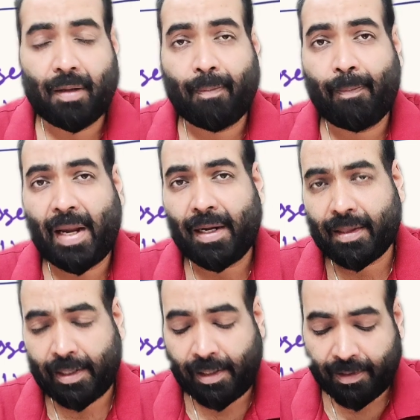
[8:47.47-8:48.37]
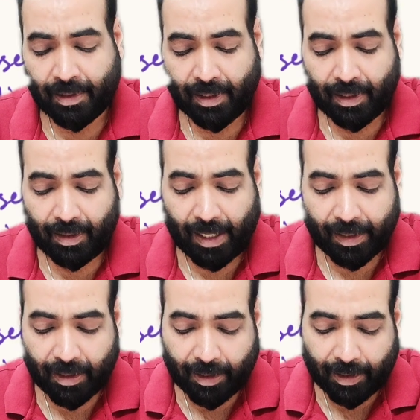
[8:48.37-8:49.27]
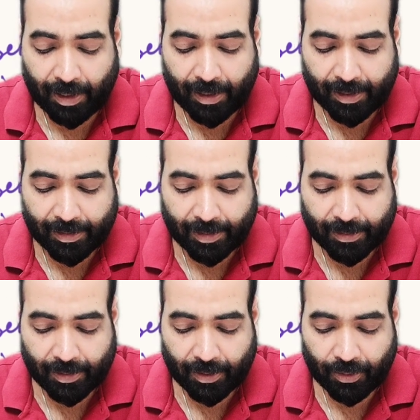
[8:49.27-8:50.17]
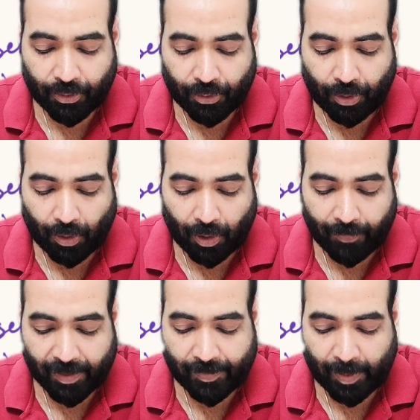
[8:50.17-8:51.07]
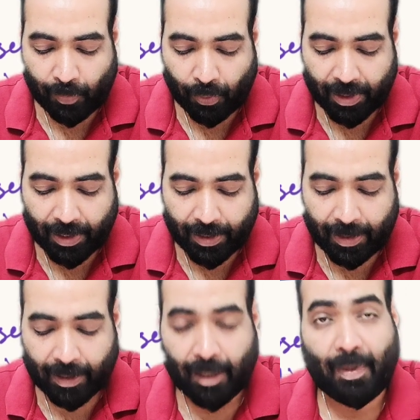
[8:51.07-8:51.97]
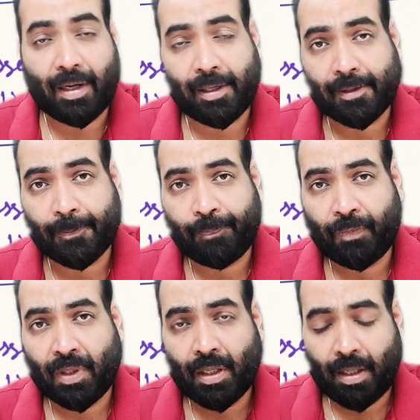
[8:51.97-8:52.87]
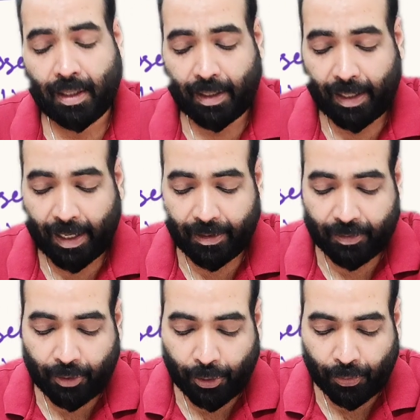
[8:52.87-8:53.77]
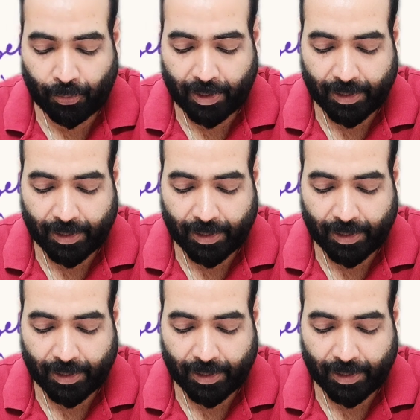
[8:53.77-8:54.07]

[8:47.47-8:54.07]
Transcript: Bank thinks that the current assets should always be more than current liabilities, and due to